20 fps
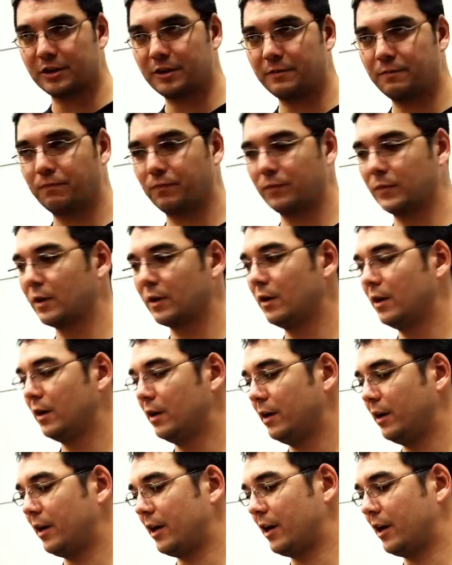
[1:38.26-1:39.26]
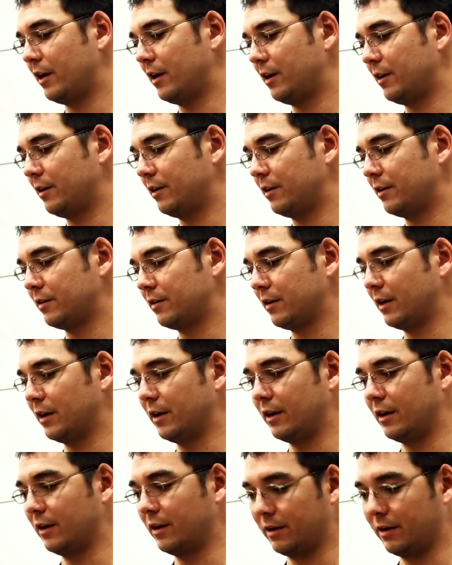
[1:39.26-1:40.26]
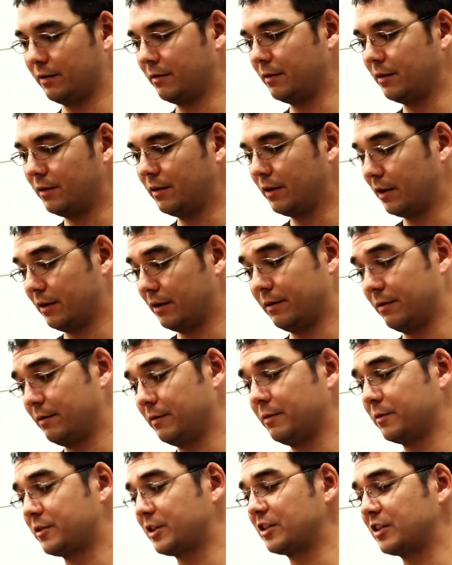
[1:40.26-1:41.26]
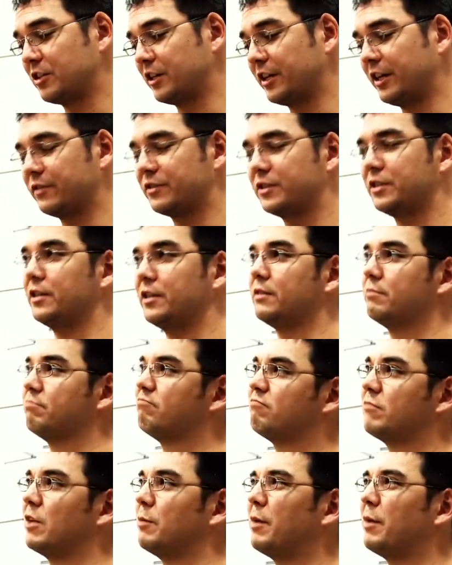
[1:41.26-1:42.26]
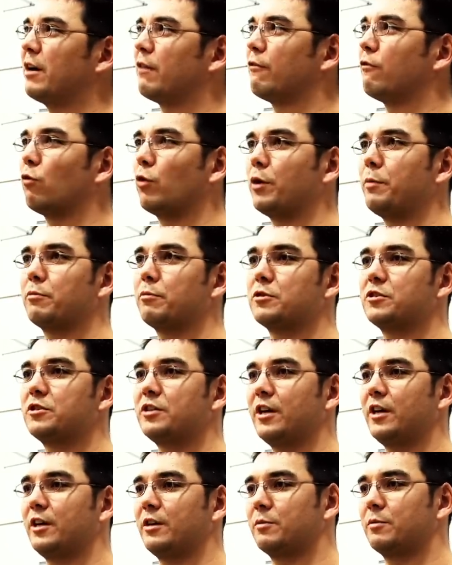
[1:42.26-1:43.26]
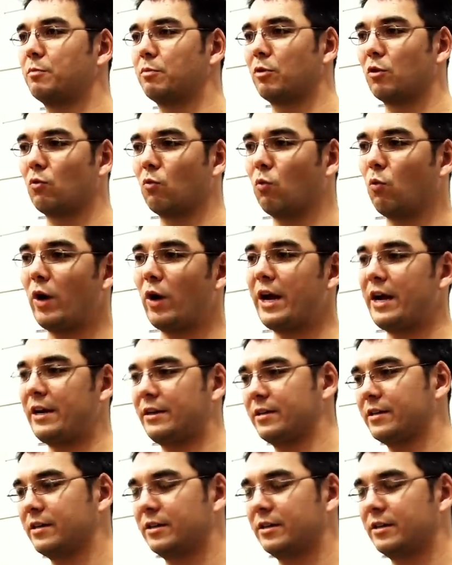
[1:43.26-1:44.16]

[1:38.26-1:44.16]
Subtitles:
it, and essentially gives it about a 40% per weight